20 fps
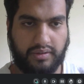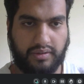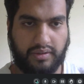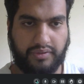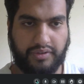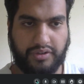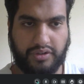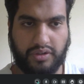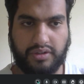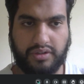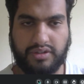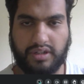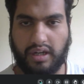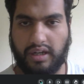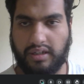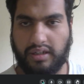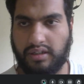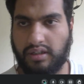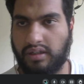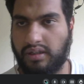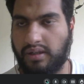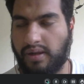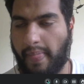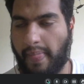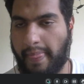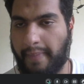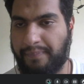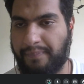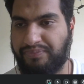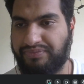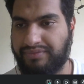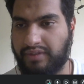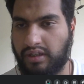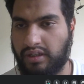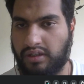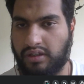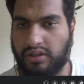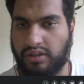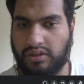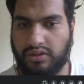we should start.
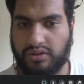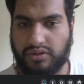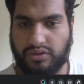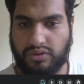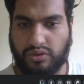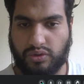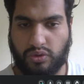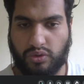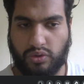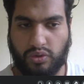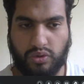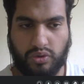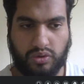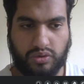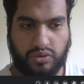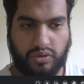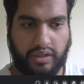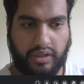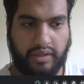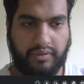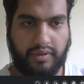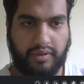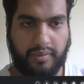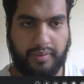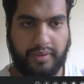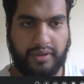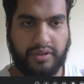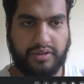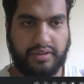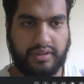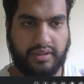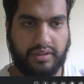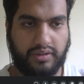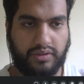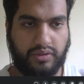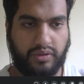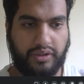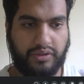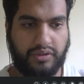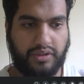So today we'll be
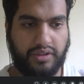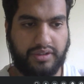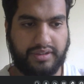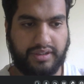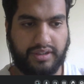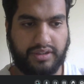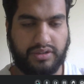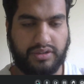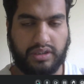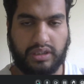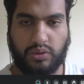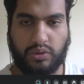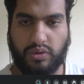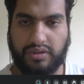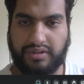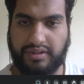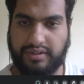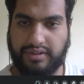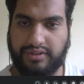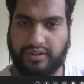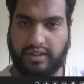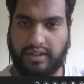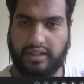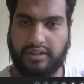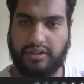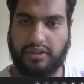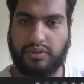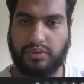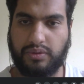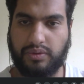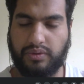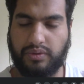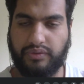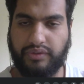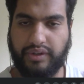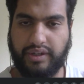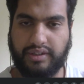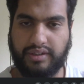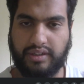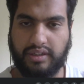going to discuss questions related to
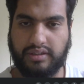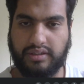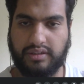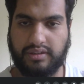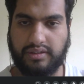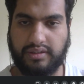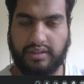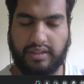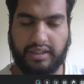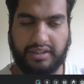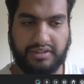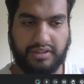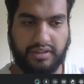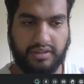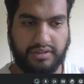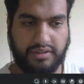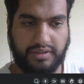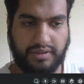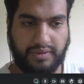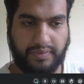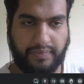week 10 lectures.